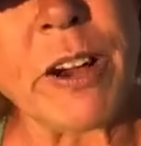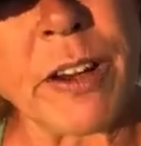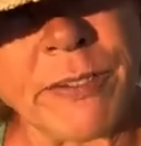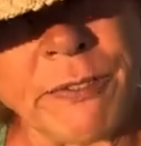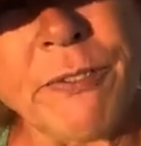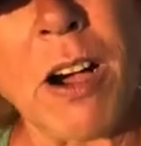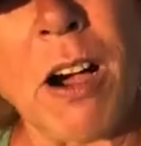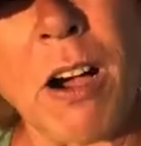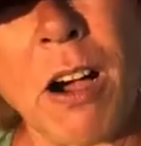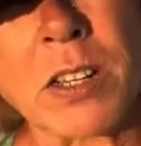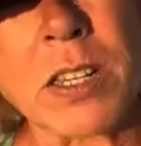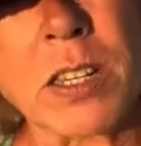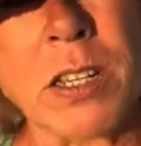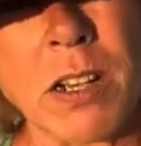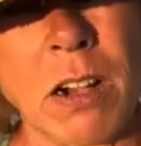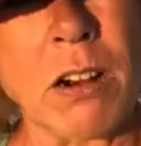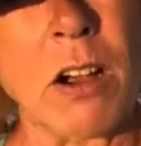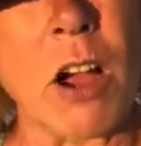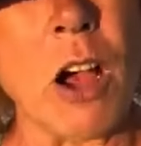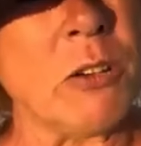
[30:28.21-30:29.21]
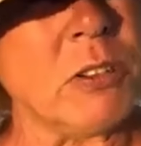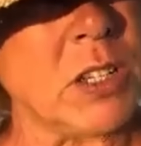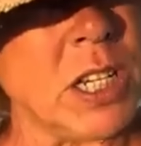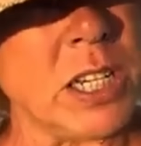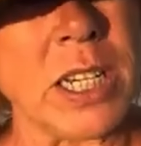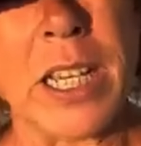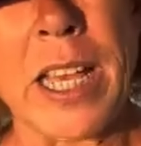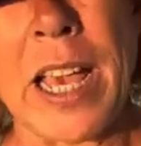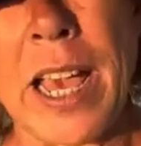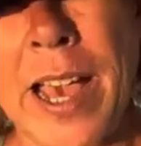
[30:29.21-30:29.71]
very fast, gung-ho,
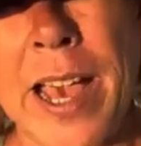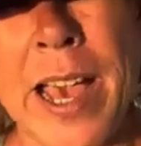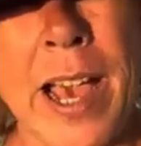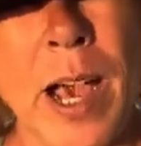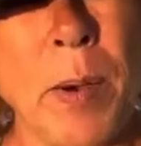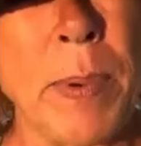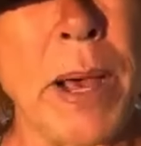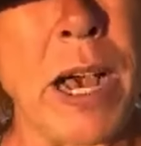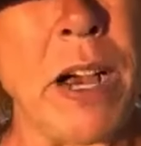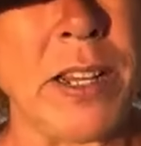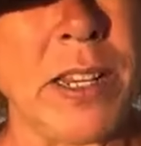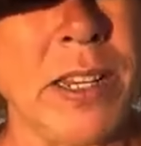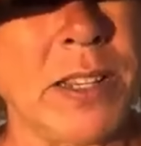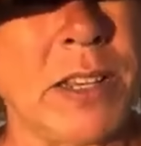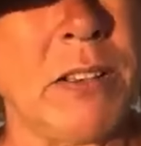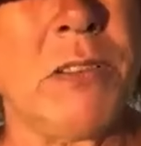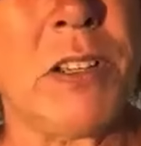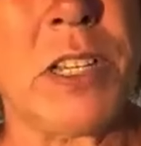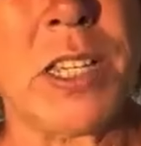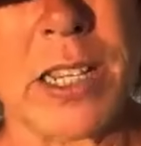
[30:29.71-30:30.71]
didn't care about his own